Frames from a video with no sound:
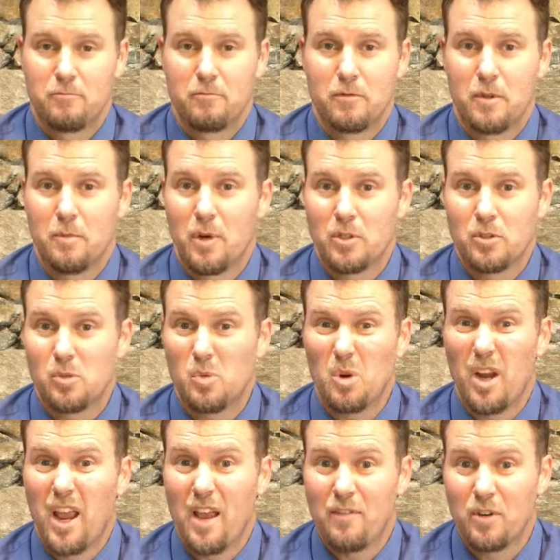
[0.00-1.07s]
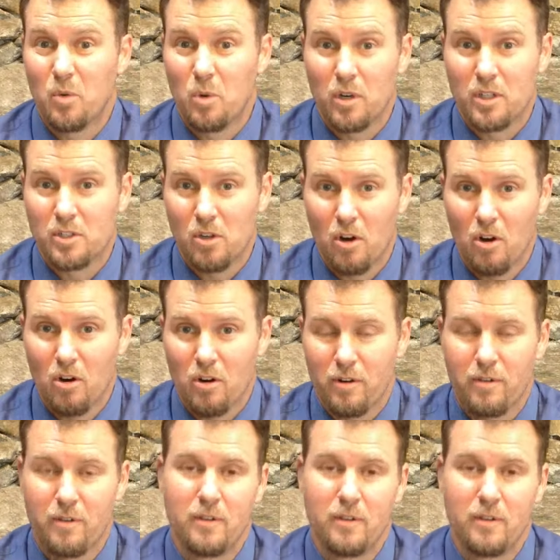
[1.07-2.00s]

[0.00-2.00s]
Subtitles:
the muscles weren't having to work as hard.